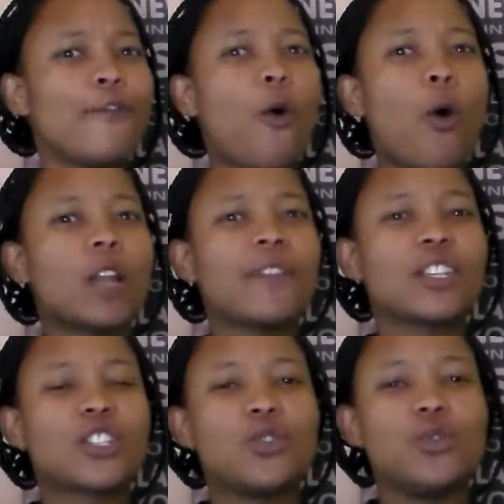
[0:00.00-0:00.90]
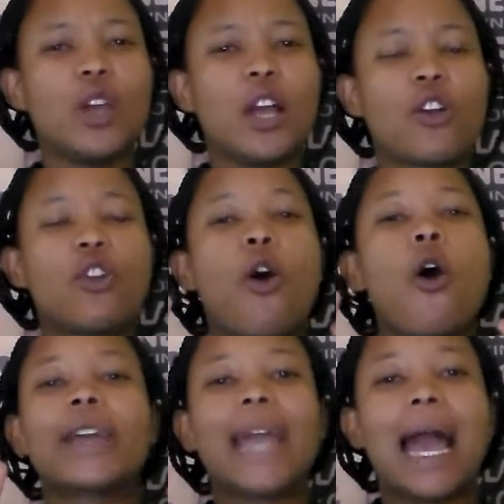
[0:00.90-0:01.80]
For all of us to
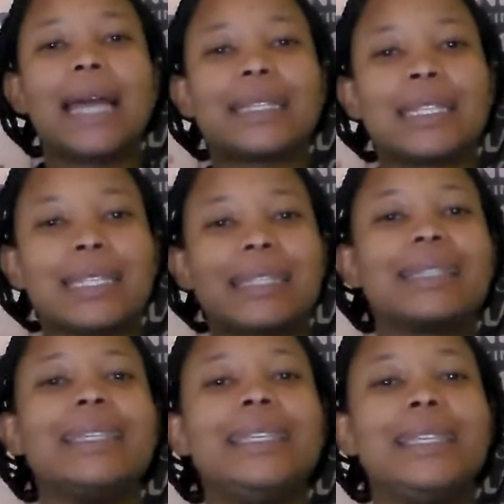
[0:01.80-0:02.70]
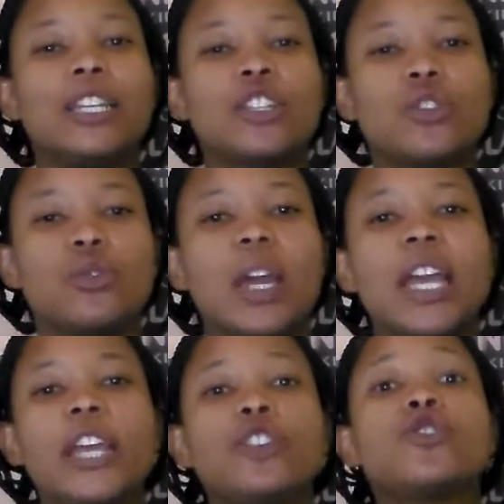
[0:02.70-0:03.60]
gawk at and to see and to
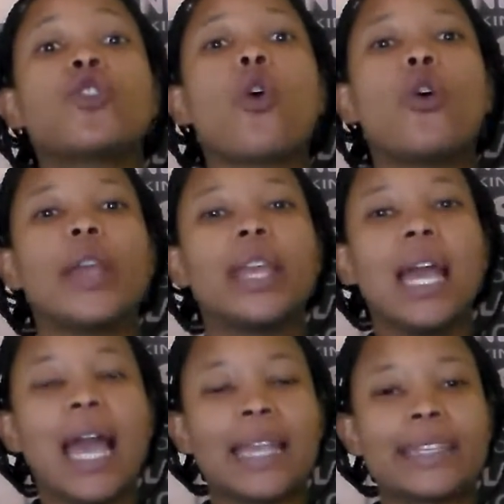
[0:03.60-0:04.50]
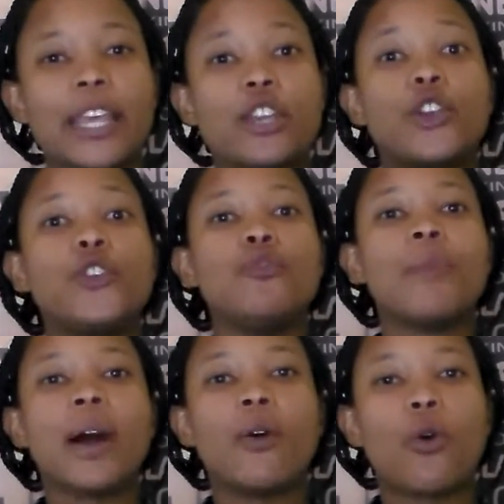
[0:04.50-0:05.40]
enjoy and take
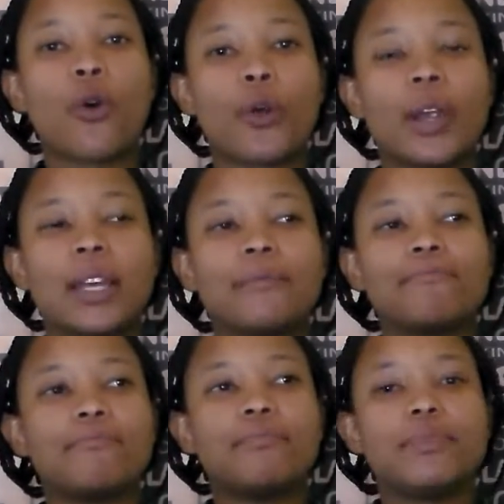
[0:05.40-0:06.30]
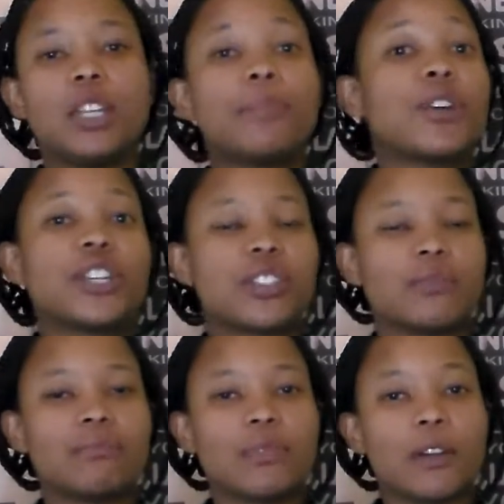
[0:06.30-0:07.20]
humor or
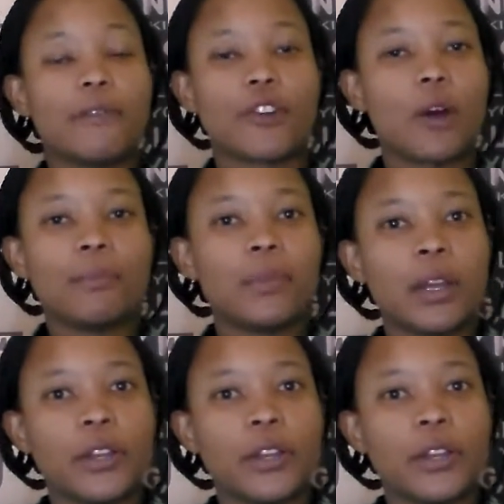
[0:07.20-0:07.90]
depression from,